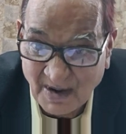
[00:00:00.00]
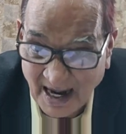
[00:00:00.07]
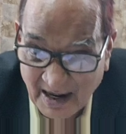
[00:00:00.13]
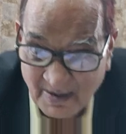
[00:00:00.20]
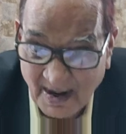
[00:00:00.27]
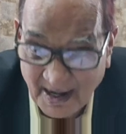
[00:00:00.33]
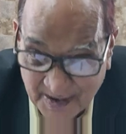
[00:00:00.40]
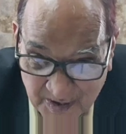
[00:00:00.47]
If
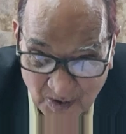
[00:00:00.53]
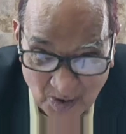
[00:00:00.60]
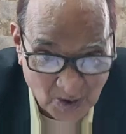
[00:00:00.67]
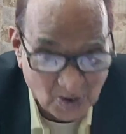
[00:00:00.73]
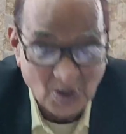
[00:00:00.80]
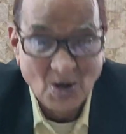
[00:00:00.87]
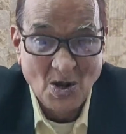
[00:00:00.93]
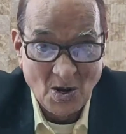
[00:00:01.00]
I were
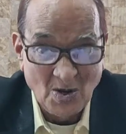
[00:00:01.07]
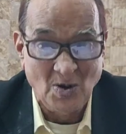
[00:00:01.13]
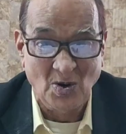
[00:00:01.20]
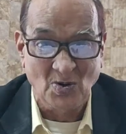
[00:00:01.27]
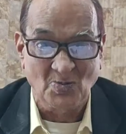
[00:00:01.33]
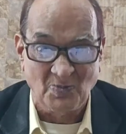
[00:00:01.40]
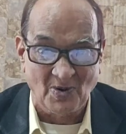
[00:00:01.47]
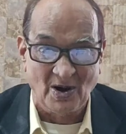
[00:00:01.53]
to
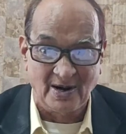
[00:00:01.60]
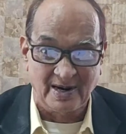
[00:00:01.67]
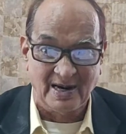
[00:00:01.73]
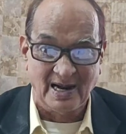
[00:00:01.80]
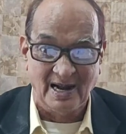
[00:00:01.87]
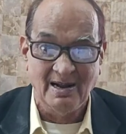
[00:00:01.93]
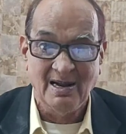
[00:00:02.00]
look for.